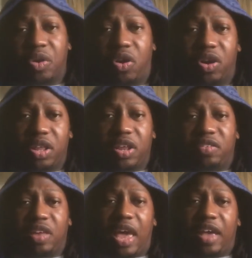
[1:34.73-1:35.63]
all of
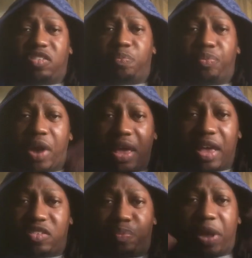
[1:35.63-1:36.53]
this
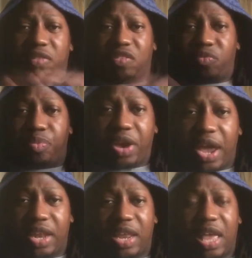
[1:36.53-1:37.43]
expensive
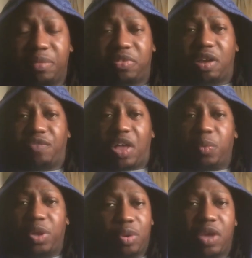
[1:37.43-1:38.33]
brand name stuff
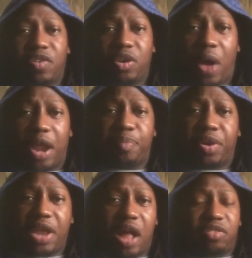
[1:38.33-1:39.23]
that we don't even know how to
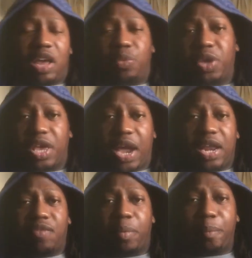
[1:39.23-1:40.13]
pronounce. Like, we
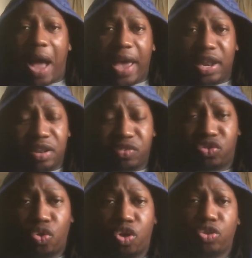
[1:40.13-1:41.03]
can't even buy it in the
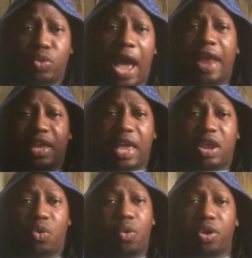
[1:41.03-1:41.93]
store. You got to get
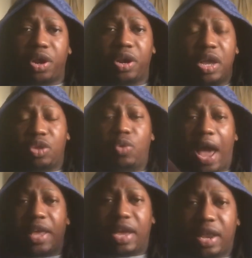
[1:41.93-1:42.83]
it ordered. You
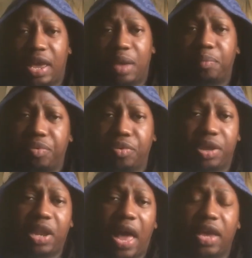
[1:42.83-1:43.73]
got to get it
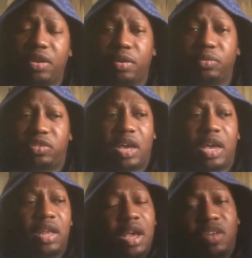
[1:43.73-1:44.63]
imported. Like, you know what I'm
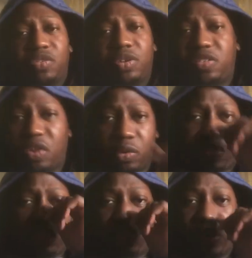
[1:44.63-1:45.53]
saying? So this whole
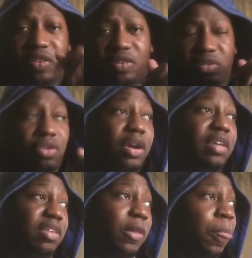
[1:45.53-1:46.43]
situation is
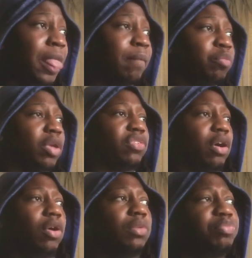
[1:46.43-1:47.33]
crazy.
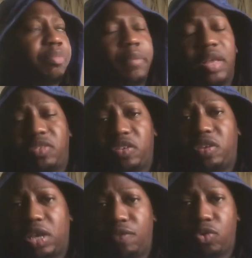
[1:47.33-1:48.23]
So just
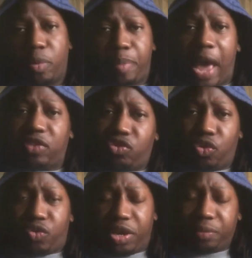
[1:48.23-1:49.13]
to give you a
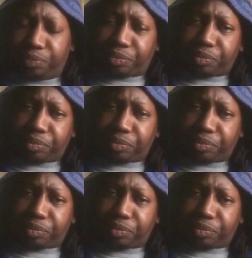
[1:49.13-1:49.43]
backstory,